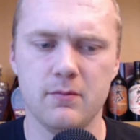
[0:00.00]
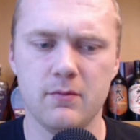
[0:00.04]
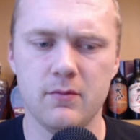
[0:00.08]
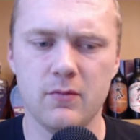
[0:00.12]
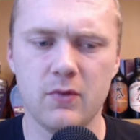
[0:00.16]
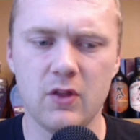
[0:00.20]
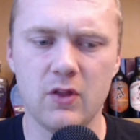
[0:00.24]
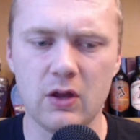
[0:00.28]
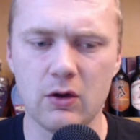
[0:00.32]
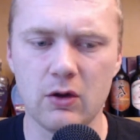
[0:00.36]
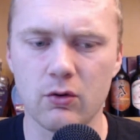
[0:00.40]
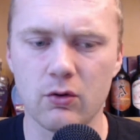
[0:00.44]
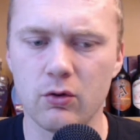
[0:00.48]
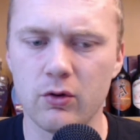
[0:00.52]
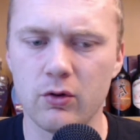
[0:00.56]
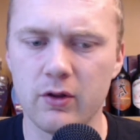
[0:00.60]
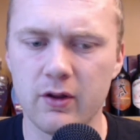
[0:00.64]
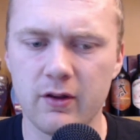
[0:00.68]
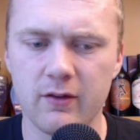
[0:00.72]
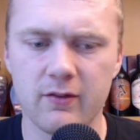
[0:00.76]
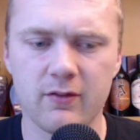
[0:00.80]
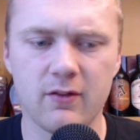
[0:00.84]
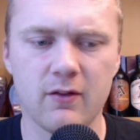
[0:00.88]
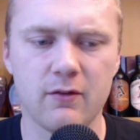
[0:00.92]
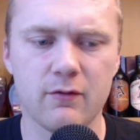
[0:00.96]
The
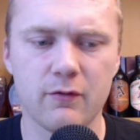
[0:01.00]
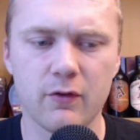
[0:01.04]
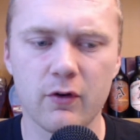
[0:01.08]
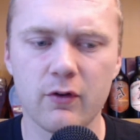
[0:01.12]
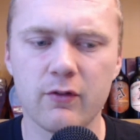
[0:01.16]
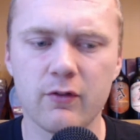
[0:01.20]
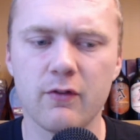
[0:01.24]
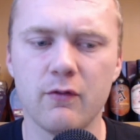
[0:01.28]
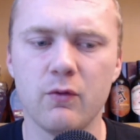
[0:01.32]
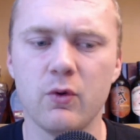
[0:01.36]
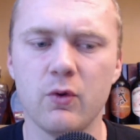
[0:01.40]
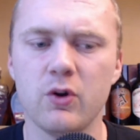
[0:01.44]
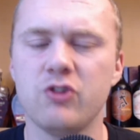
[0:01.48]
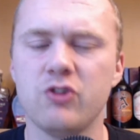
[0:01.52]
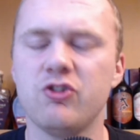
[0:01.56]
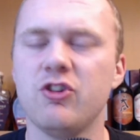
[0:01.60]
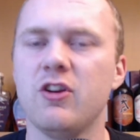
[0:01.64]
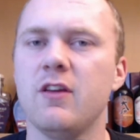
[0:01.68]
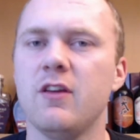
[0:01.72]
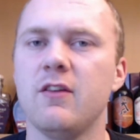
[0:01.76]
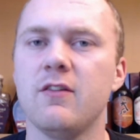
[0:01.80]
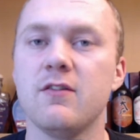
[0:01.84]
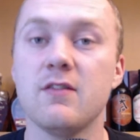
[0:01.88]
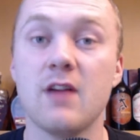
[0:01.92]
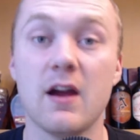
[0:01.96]
earliest and first of which
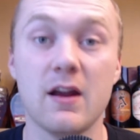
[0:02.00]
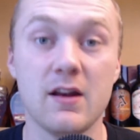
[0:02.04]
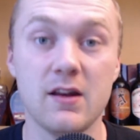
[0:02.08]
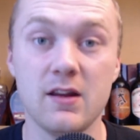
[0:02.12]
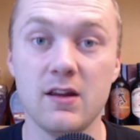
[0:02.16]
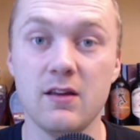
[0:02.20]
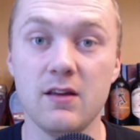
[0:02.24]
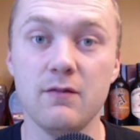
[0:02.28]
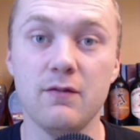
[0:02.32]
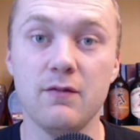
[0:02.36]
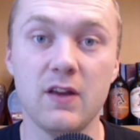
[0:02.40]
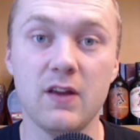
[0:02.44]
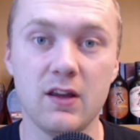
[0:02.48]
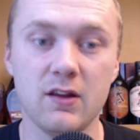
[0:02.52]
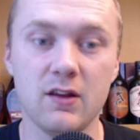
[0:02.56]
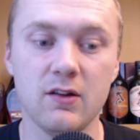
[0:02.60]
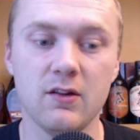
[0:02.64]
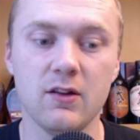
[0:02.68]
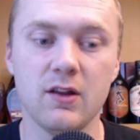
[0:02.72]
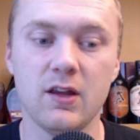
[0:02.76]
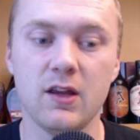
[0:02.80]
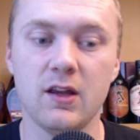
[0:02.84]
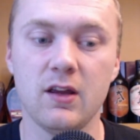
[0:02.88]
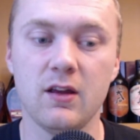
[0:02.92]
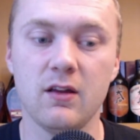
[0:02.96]
is Nynaeve
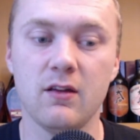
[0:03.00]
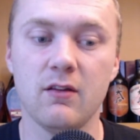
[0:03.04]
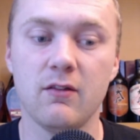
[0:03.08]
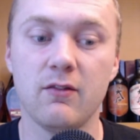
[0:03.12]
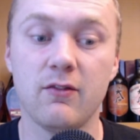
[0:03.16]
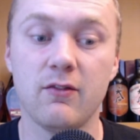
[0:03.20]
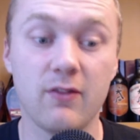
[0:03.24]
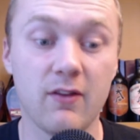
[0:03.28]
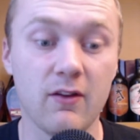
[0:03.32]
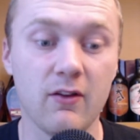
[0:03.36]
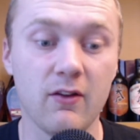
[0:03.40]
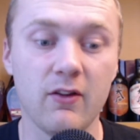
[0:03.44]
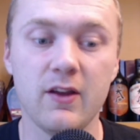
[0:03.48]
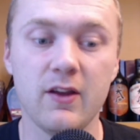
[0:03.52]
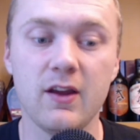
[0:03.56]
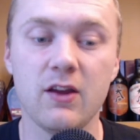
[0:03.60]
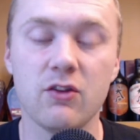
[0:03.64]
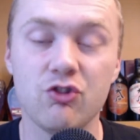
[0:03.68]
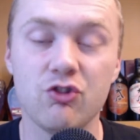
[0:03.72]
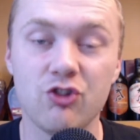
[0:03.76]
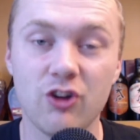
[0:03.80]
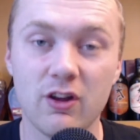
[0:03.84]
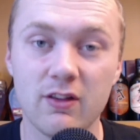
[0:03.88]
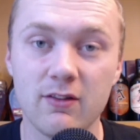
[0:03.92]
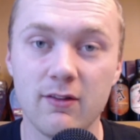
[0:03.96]
healing, stilling,
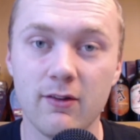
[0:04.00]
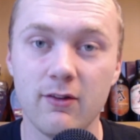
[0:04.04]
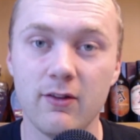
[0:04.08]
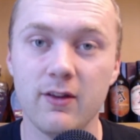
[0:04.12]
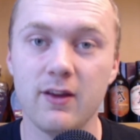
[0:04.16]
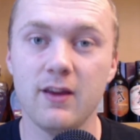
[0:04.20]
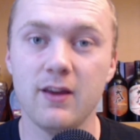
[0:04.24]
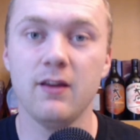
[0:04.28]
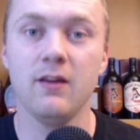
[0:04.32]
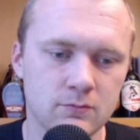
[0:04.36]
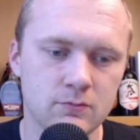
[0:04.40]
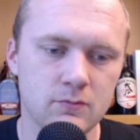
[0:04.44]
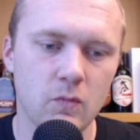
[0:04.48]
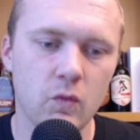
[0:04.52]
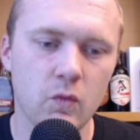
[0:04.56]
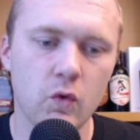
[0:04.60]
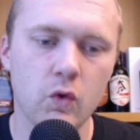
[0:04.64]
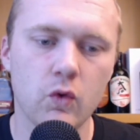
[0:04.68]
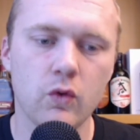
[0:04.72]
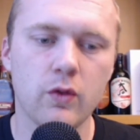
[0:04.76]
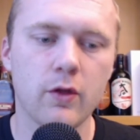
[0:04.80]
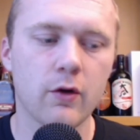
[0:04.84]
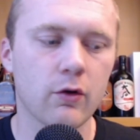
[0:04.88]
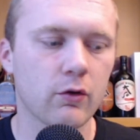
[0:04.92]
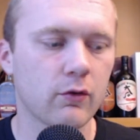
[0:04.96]
and gentling.
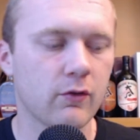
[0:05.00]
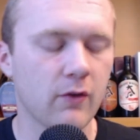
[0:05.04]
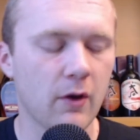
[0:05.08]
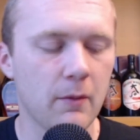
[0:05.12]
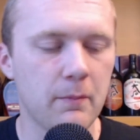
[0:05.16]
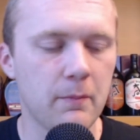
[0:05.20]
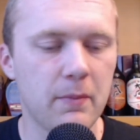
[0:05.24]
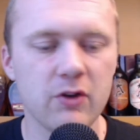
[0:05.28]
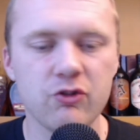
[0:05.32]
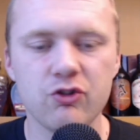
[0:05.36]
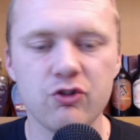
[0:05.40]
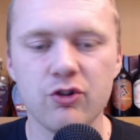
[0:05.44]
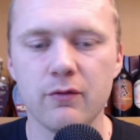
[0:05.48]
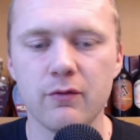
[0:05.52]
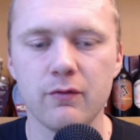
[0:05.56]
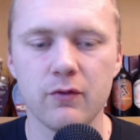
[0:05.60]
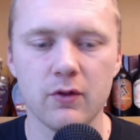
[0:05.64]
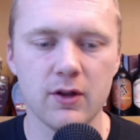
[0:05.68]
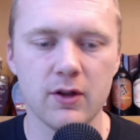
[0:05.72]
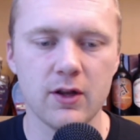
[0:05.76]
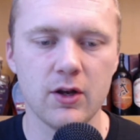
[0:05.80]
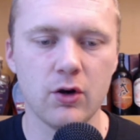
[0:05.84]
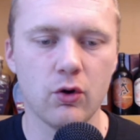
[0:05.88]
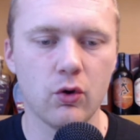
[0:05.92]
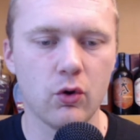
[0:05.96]
There's a bunch of
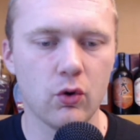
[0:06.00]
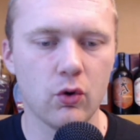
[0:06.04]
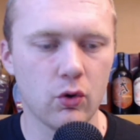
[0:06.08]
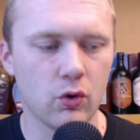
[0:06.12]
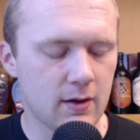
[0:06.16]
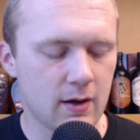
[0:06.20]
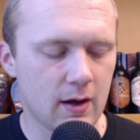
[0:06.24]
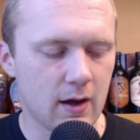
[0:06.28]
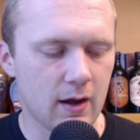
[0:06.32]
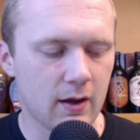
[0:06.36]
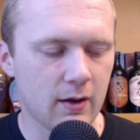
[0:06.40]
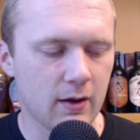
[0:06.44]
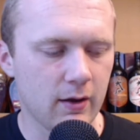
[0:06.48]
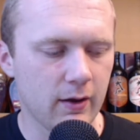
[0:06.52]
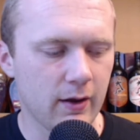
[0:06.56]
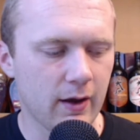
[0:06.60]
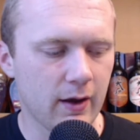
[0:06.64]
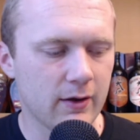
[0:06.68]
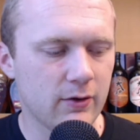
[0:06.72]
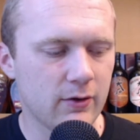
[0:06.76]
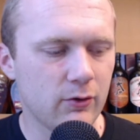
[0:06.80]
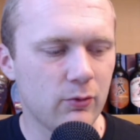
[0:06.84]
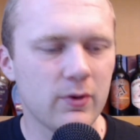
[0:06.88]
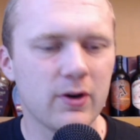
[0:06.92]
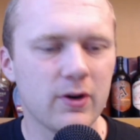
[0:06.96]
little, I
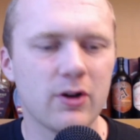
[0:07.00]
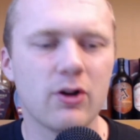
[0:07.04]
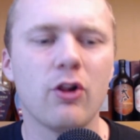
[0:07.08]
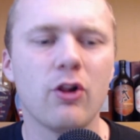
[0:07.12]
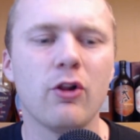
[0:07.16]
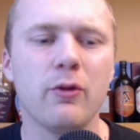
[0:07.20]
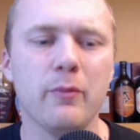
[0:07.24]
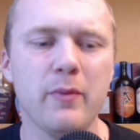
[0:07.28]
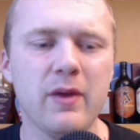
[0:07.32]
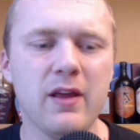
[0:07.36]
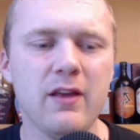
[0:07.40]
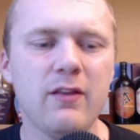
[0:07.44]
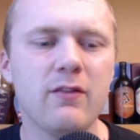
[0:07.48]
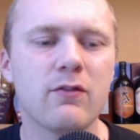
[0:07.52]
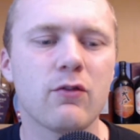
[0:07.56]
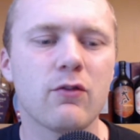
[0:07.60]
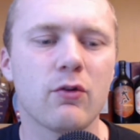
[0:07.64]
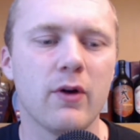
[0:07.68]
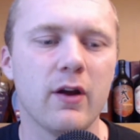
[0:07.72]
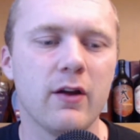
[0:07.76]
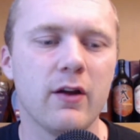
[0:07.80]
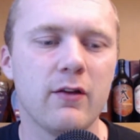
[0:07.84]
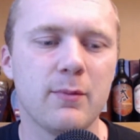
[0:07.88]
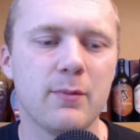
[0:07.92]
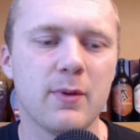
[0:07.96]
don't want to call them Easter
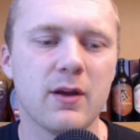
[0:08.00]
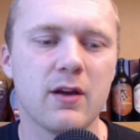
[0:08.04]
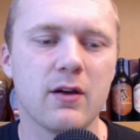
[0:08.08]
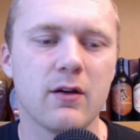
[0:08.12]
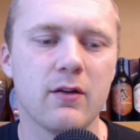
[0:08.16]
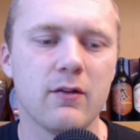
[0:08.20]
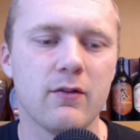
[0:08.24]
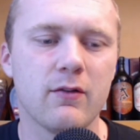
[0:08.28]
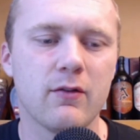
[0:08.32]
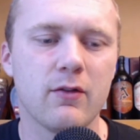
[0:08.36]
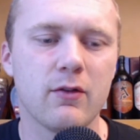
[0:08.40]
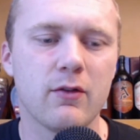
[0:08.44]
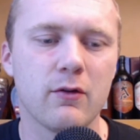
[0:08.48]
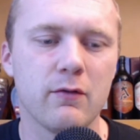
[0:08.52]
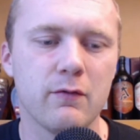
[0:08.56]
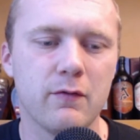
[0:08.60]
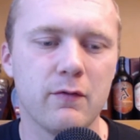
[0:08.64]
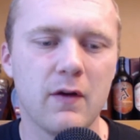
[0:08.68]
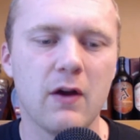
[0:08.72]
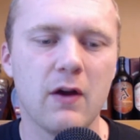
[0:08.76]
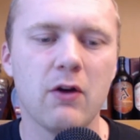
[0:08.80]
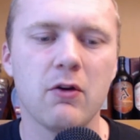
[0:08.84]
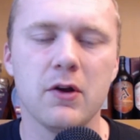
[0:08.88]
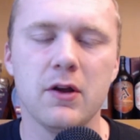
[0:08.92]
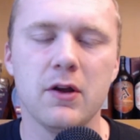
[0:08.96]
eggs because they're
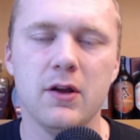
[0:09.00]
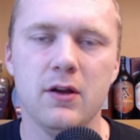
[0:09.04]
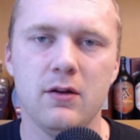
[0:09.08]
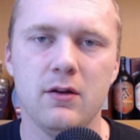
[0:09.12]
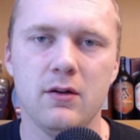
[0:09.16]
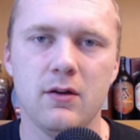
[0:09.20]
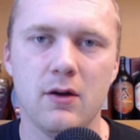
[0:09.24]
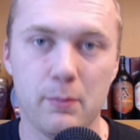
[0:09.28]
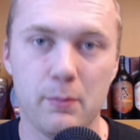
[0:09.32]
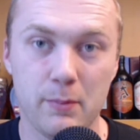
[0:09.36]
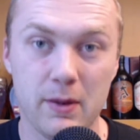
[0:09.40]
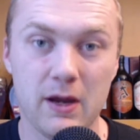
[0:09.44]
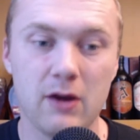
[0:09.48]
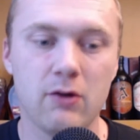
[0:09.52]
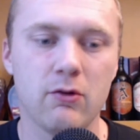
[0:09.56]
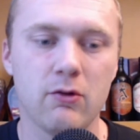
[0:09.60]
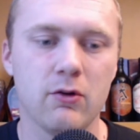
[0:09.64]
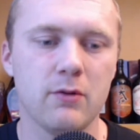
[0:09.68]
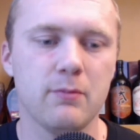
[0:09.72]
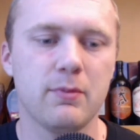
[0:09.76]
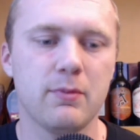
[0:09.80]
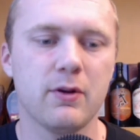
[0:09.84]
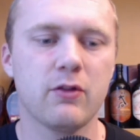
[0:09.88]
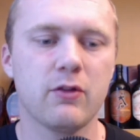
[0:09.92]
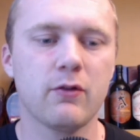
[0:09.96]
very
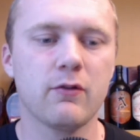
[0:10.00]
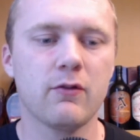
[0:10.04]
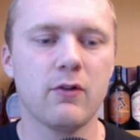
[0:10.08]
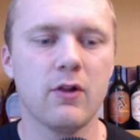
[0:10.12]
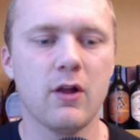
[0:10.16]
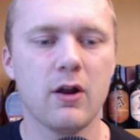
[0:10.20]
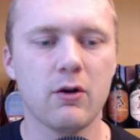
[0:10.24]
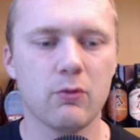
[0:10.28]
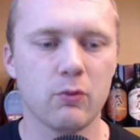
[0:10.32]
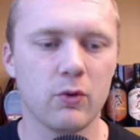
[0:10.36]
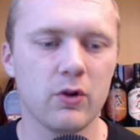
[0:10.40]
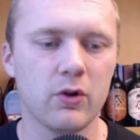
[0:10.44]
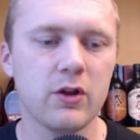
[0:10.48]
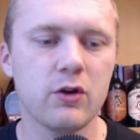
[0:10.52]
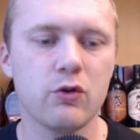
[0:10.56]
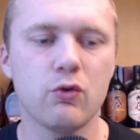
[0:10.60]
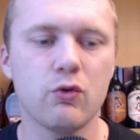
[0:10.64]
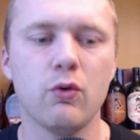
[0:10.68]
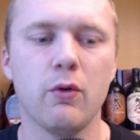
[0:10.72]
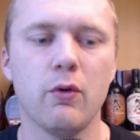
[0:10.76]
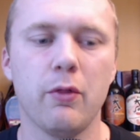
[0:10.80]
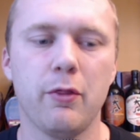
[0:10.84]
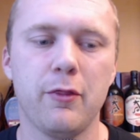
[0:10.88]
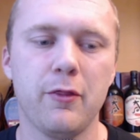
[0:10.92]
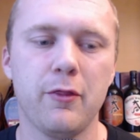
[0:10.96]
apparent, but there's a lot of really
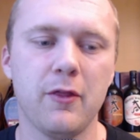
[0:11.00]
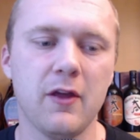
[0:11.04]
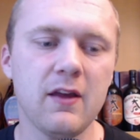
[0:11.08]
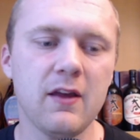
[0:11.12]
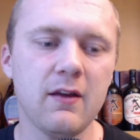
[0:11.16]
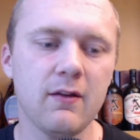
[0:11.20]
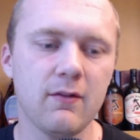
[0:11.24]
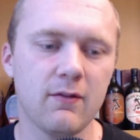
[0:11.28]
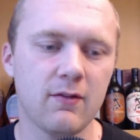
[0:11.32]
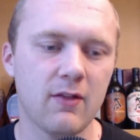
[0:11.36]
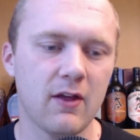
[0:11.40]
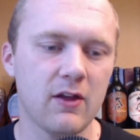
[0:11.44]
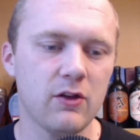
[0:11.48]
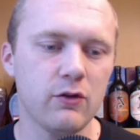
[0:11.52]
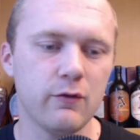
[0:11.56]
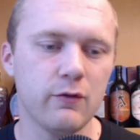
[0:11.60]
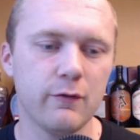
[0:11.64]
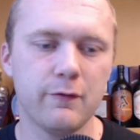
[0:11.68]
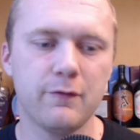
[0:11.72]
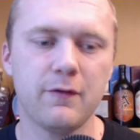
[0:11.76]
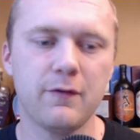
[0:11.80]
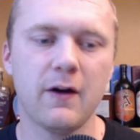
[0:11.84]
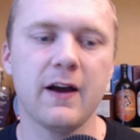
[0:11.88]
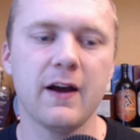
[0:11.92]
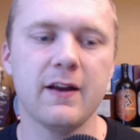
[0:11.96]
cool things that you
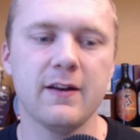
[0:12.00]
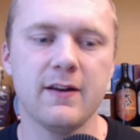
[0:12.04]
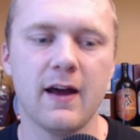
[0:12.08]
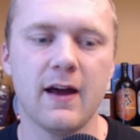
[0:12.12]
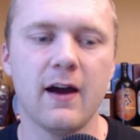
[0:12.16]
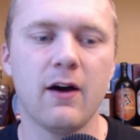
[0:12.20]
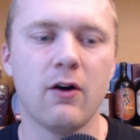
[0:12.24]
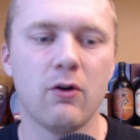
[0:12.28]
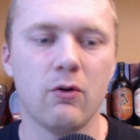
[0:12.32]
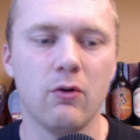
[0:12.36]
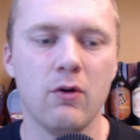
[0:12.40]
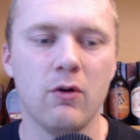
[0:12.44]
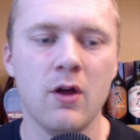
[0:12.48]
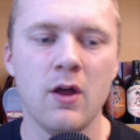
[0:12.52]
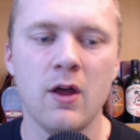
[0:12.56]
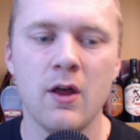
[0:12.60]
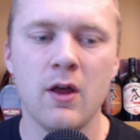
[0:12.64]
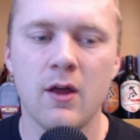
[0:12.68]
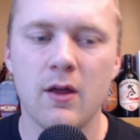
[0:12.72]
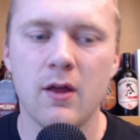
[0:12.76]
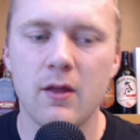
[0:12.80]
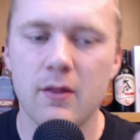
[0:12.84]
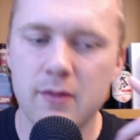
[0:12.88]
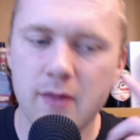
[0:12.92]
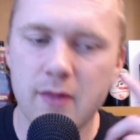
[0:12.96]
find out
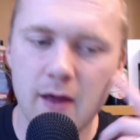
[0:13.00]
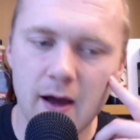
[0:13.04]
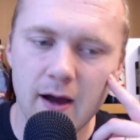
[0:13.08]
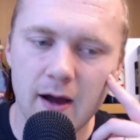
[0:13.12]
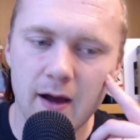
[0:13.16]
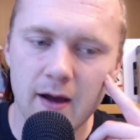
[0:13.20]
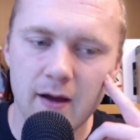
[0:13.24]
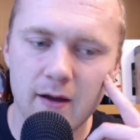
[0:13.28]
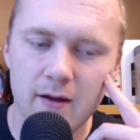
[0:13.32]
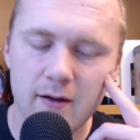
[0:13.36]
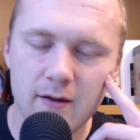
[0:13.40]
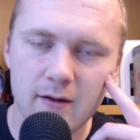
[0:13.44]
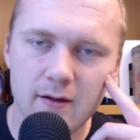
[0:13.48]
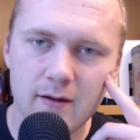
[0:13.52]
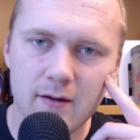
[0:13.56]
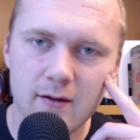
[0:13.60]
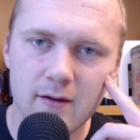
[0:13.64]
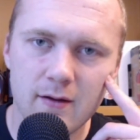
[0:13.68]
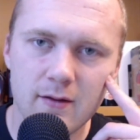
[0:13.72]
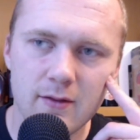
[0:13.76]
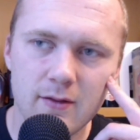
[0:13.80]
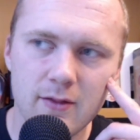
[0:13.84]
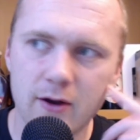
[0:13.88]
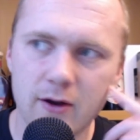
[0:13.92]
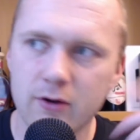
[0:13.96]
that
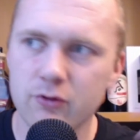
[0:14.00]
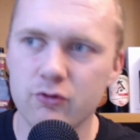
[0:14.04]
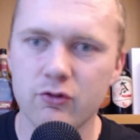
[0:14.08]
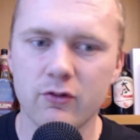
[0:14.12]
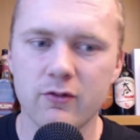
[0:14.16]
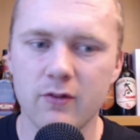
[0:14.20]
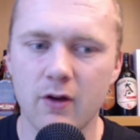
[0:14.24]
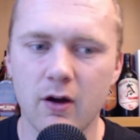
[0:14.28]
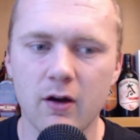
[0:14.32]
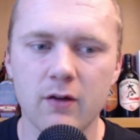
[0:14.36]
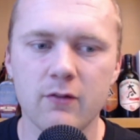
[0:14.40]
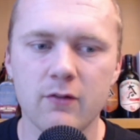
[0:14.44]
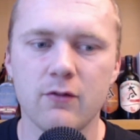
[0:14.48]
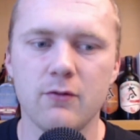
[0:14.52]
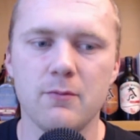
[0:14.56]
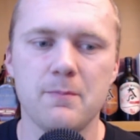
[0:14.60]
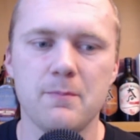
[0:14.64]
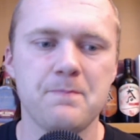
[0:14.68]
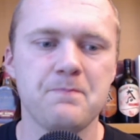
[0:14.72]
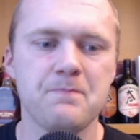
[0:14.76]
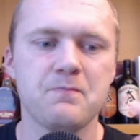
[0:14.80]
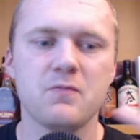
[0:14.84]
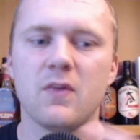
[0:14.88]
are just awesome.